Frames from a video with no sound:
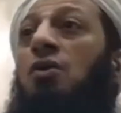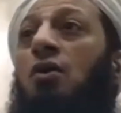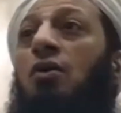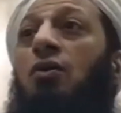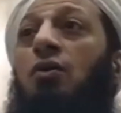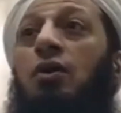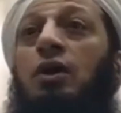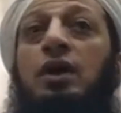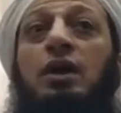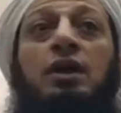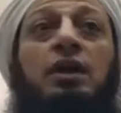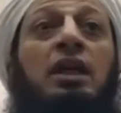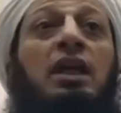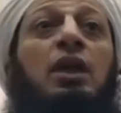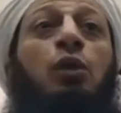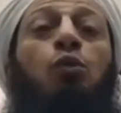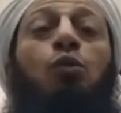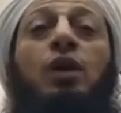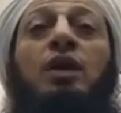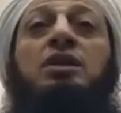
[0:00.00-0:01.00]
No,
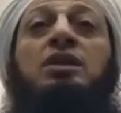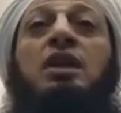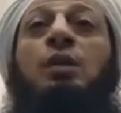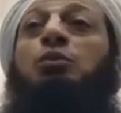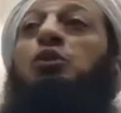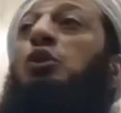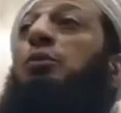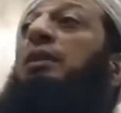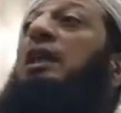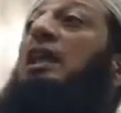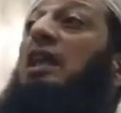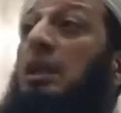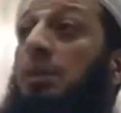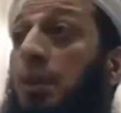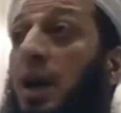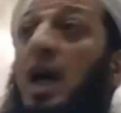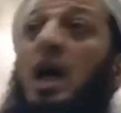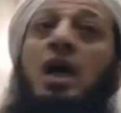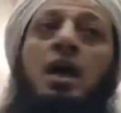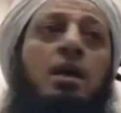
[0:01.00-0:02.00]
he wants them to be
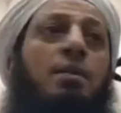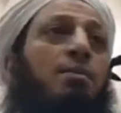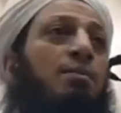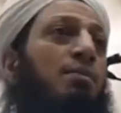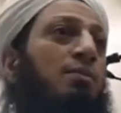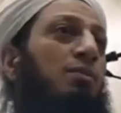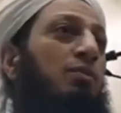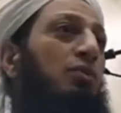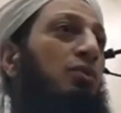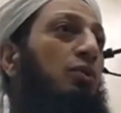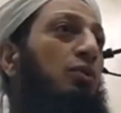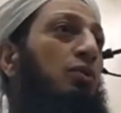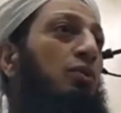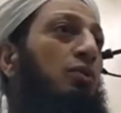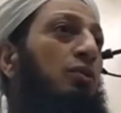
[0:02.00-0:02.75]
imam,